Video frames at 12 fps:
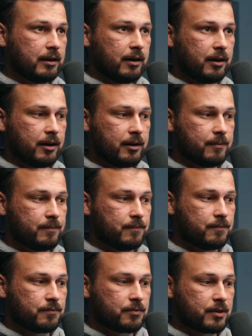Um,
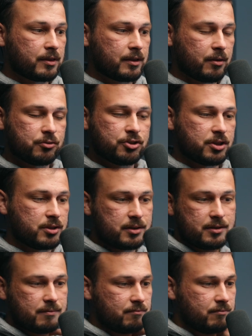that was
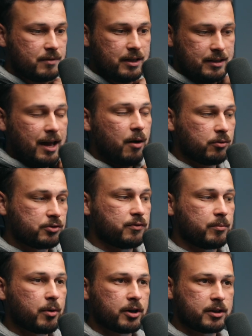just that was
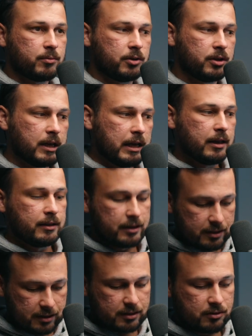remarkable.
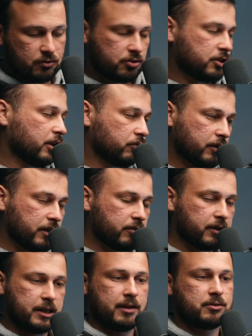This is still really,
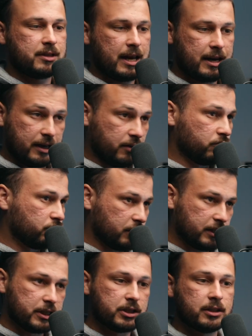really outstanding,
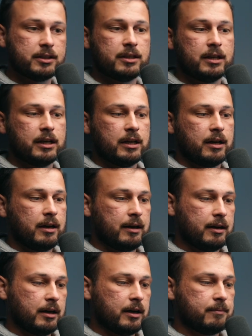really good.
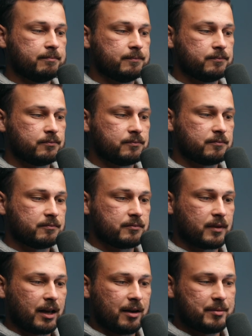Um,
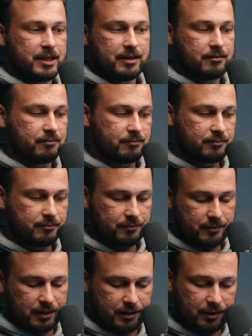I mean,
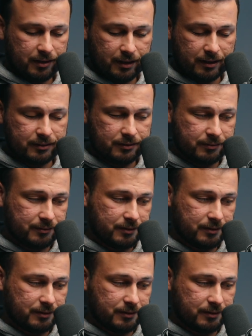yeah, I don't.